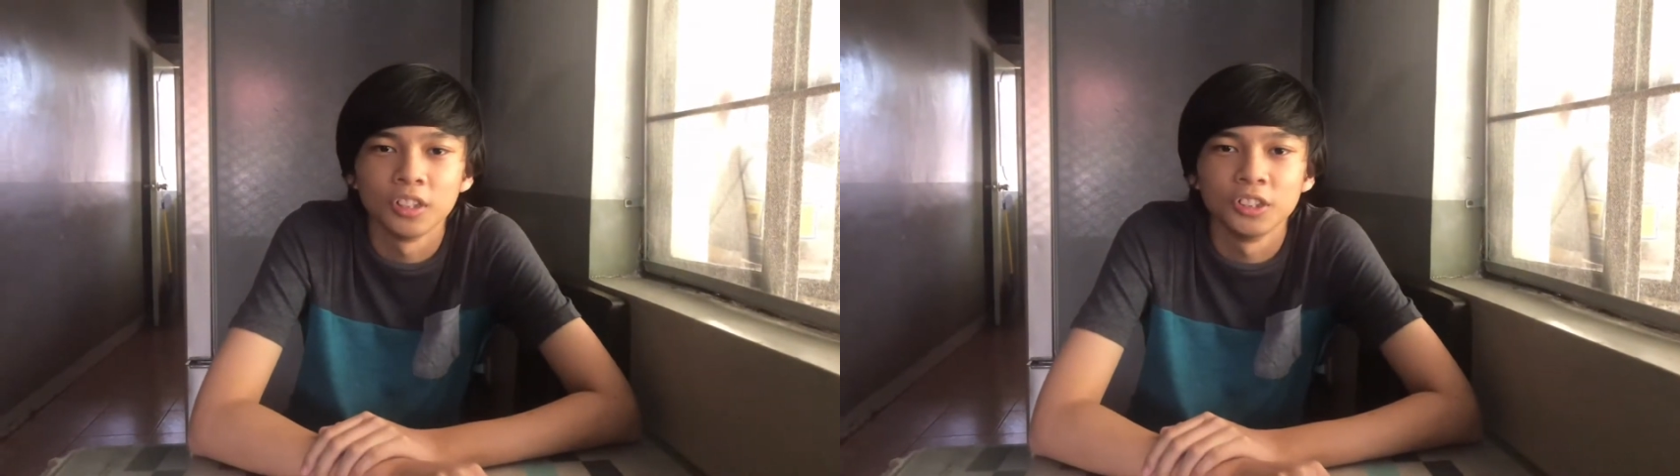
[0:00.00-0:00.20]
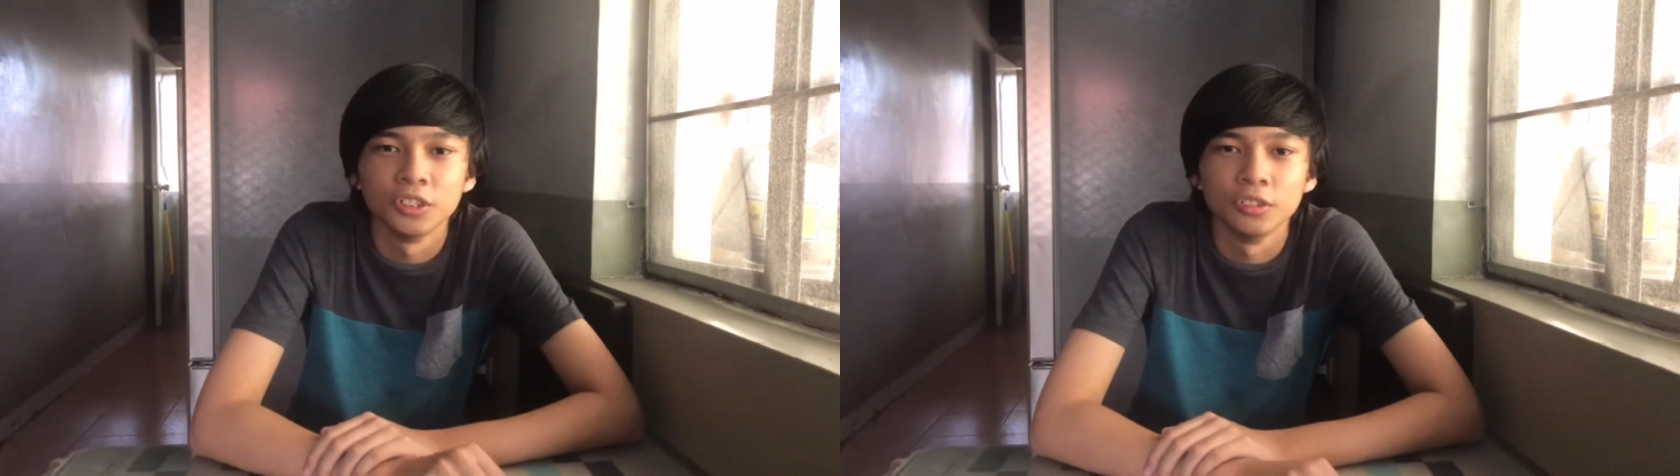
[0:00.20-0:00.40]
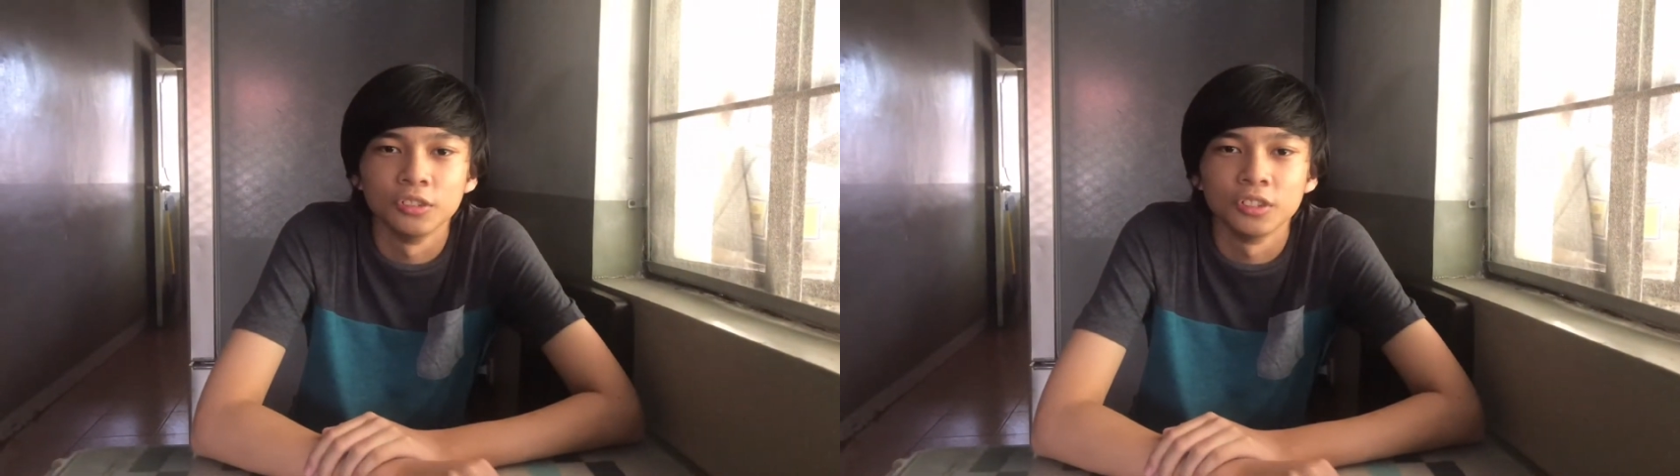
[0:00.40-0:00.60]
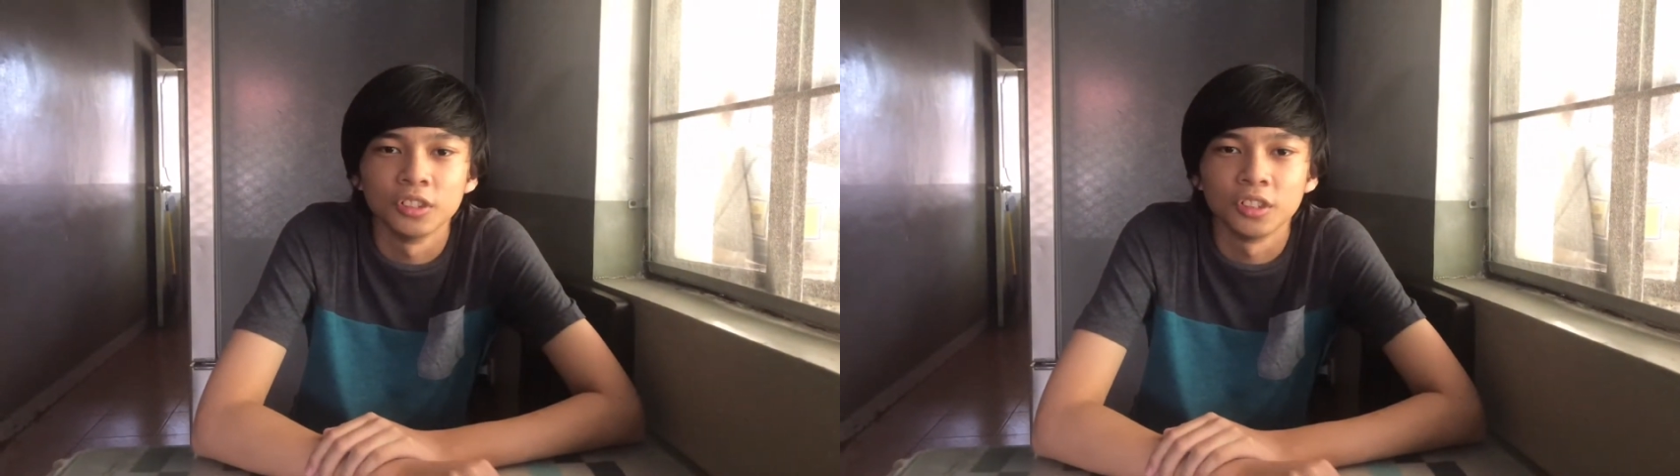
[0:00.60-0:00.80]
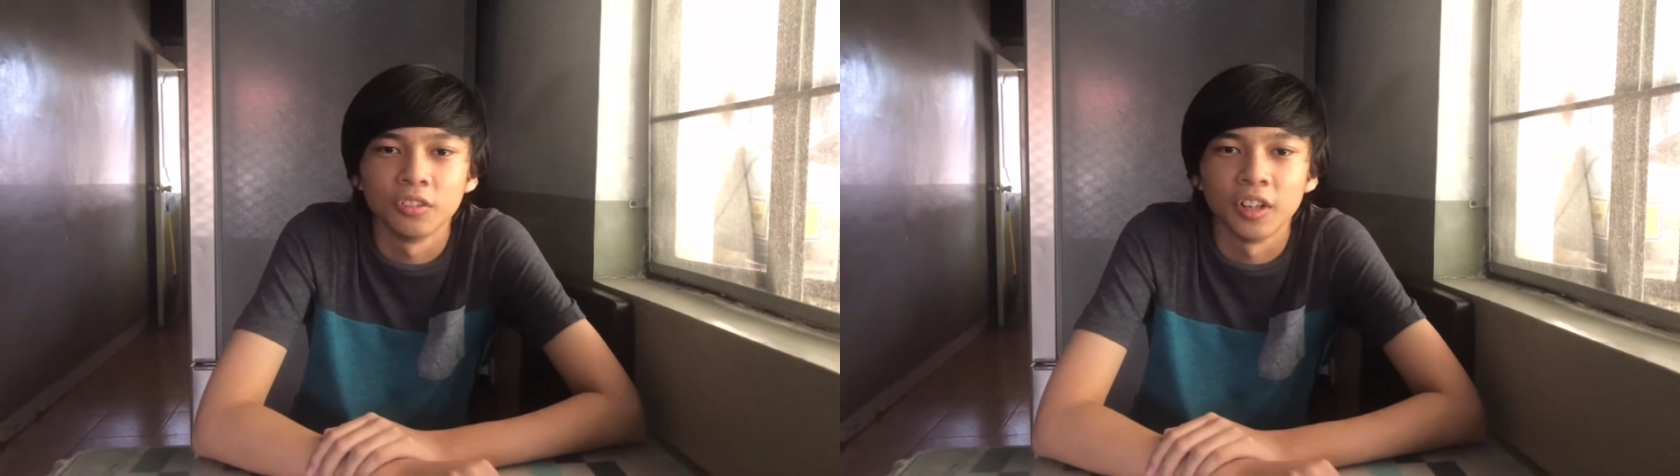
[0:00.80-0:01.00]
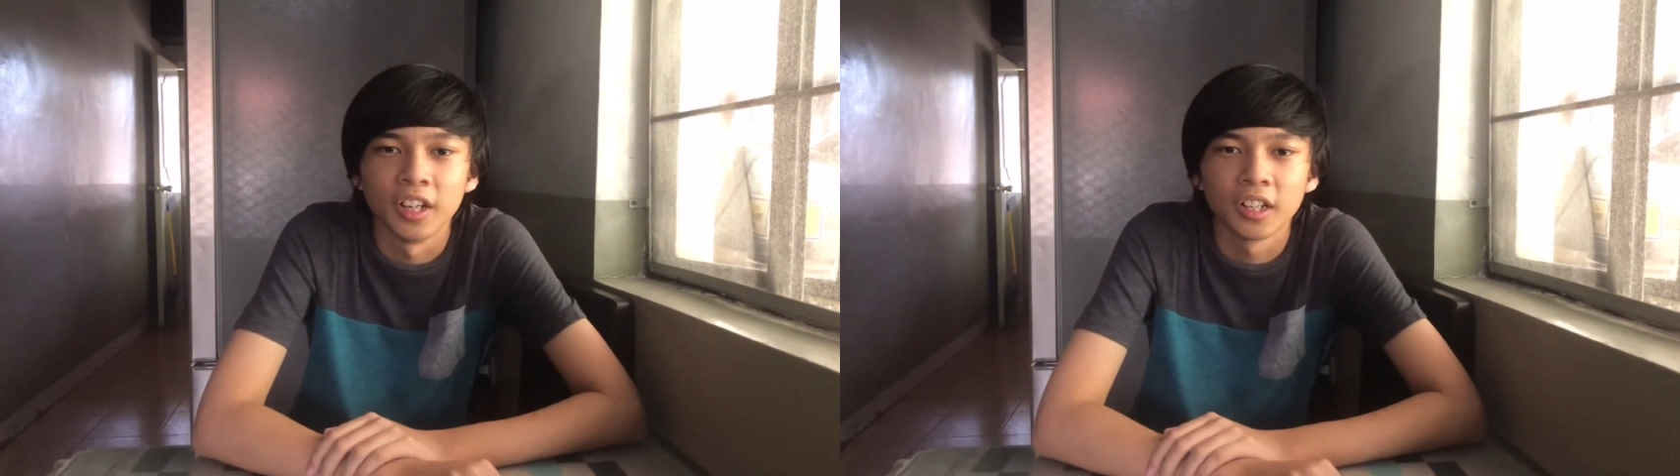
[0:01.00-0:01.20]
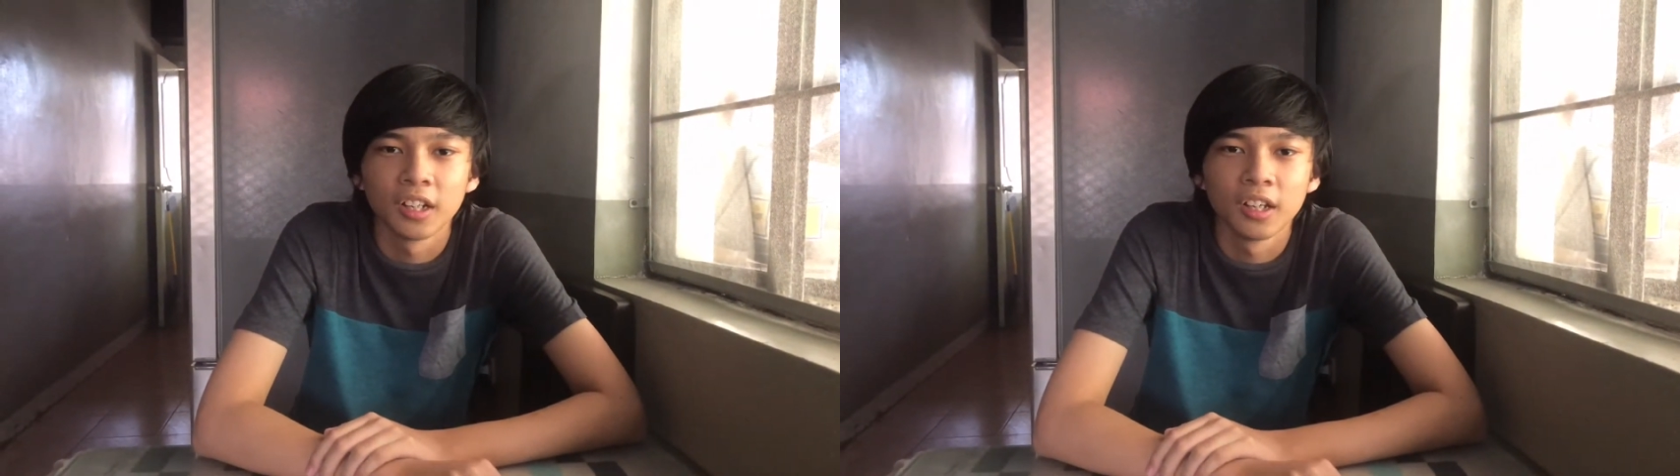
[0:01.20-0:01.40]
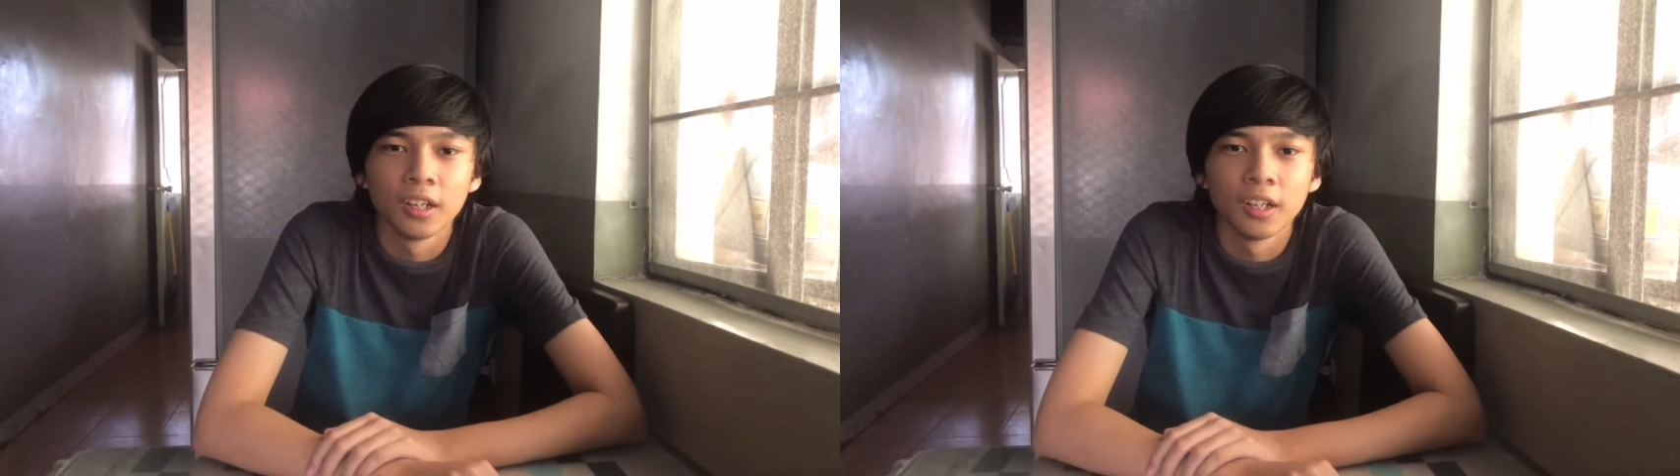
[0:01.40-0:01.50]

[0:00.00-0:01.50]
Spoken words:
and choose the correct